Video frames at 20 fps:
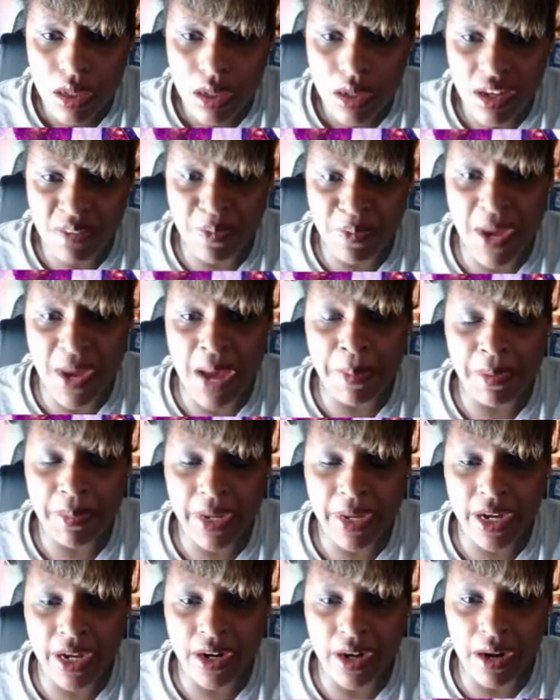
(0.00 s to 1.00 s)
That's uh, Papa
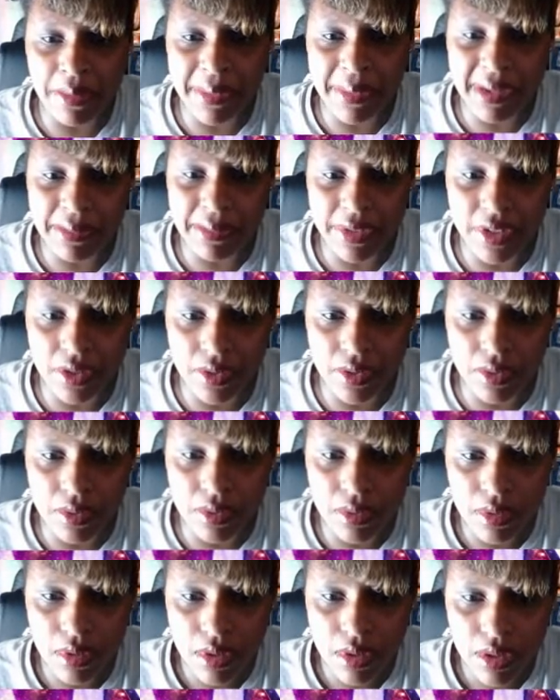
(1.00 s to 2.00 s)
Bear, I remember you.
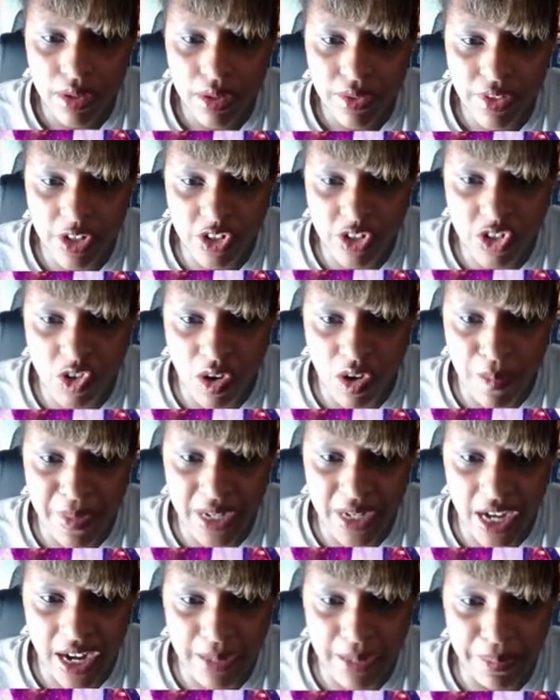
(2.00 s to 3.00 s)
They show up
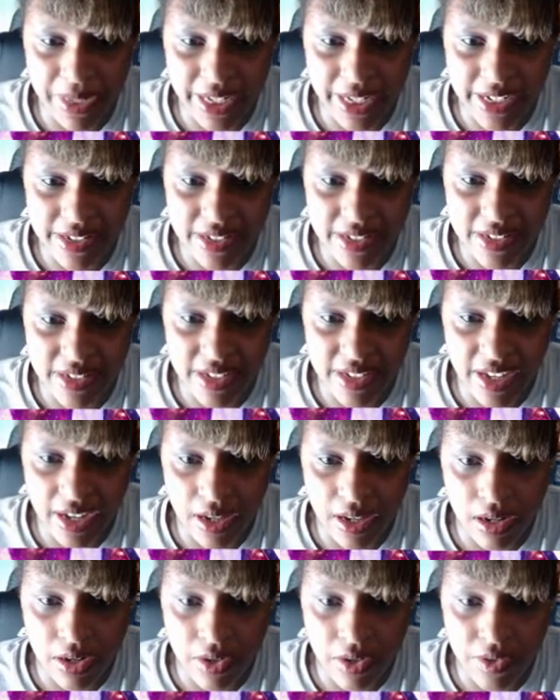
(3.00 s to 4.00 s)
in high places,
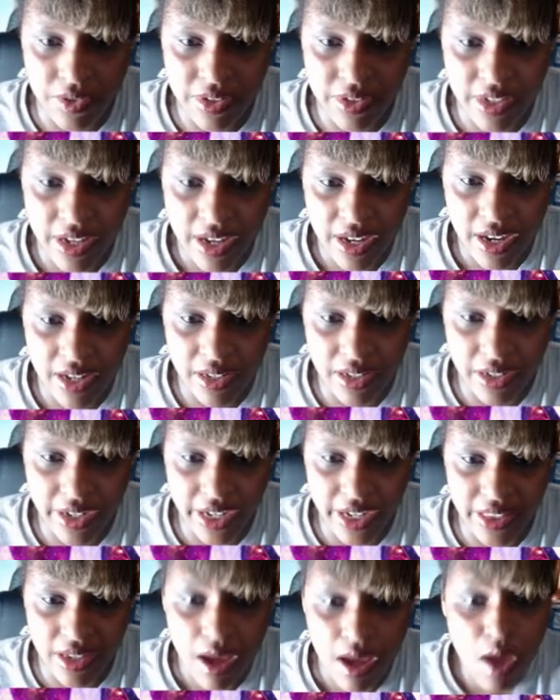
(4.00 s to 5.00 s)
get close, and
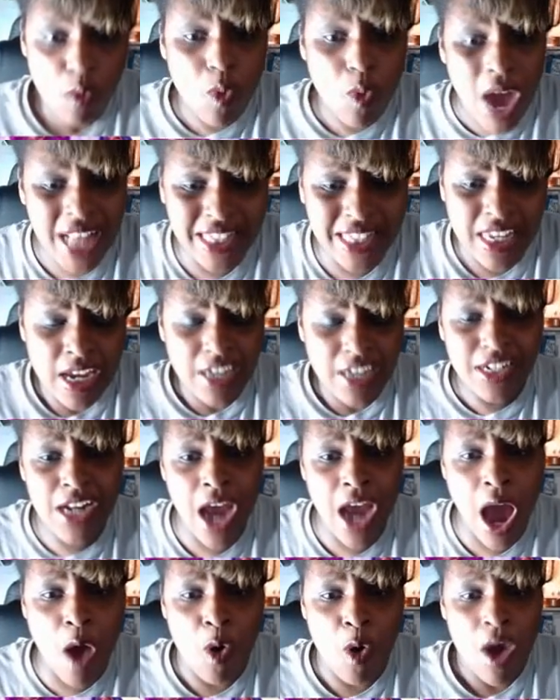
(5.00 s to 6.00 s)
look at the-
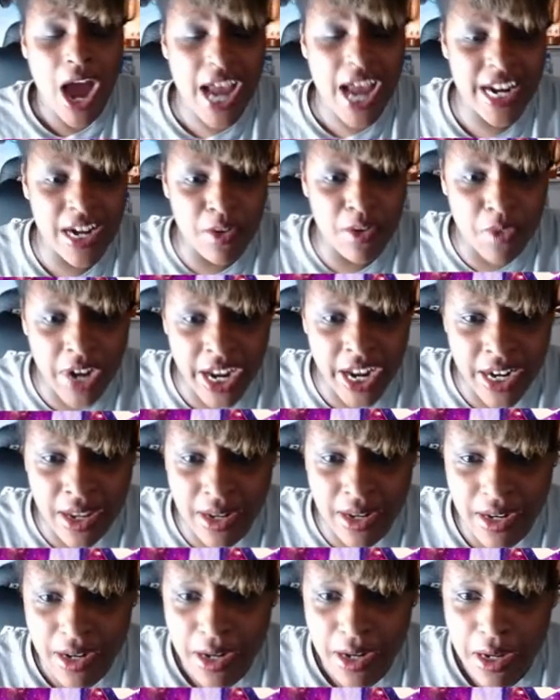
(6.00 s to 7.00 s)

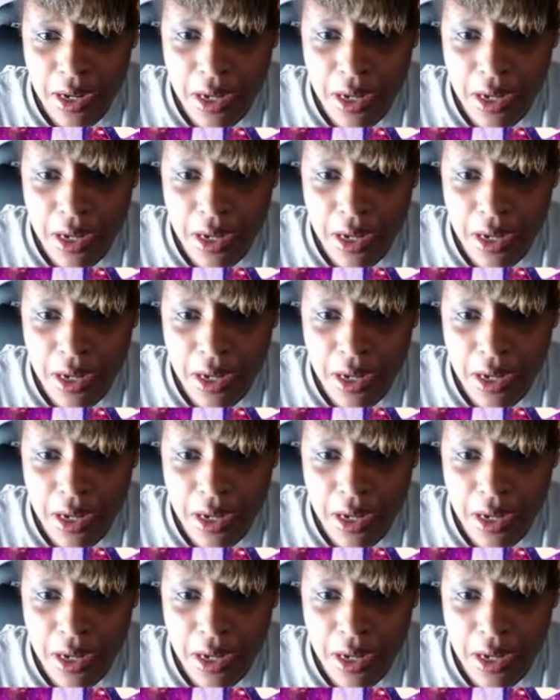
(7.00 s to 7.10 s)
No!